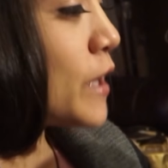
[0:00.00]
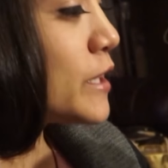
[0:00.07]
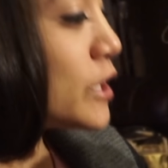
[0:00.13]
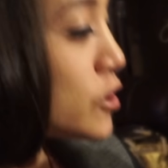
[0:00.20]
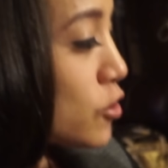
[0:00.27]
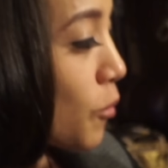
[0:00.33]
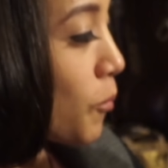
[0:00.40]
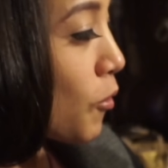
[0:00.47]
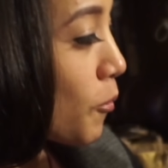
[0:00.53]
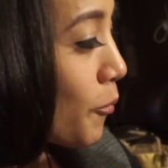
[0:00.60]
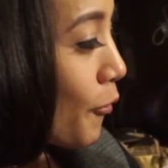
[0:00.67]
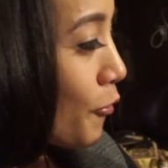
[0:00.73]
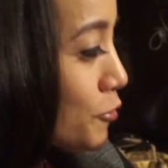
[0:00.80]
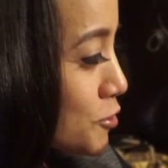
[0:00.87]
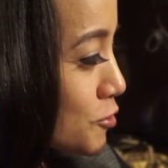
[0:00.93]
Did you poo
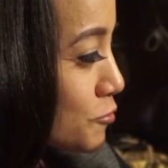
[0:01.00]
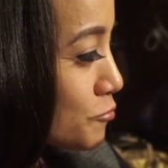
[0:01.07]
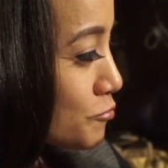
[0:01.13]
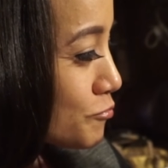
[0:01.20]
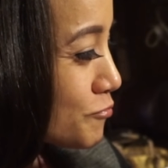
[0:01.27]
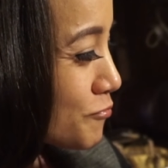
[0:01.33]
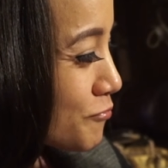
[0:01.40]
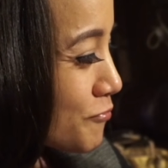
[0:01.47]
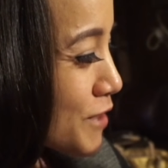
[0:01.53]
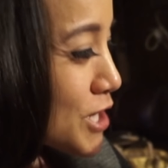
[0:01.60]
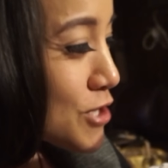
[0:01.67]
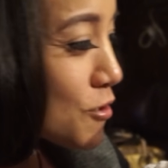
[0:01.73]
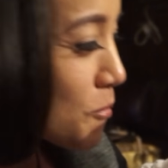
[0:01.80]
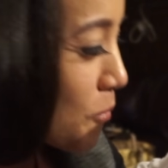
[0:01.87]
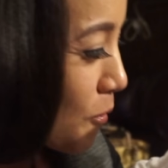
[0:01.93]
poos?
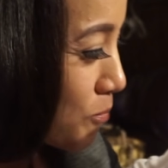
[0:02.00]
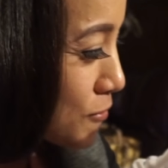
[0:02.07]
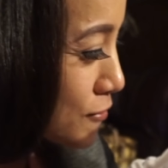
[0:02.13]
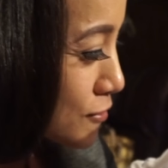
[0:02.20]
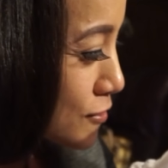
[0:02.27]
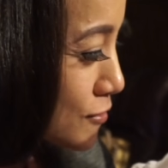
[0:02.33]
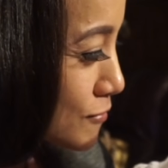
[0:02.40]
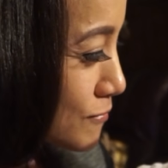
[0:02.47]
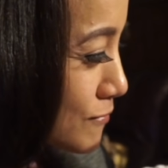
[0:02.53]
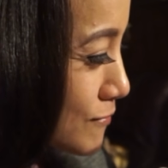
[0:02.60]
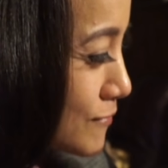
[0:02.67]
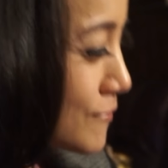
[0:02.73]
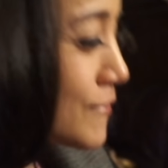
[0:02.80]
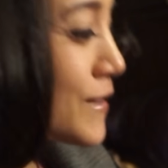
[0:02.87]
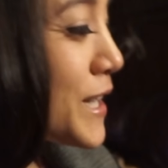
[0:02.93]
Did you poo poos?
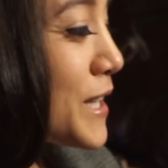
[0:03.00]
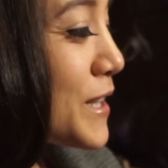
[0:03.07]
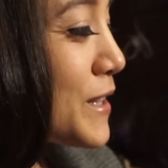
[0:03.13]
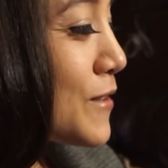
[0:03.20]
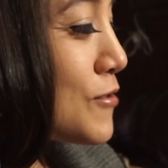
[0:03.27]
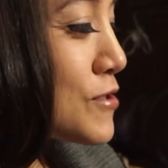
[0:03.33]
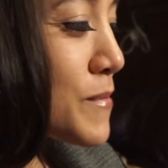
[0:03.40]
You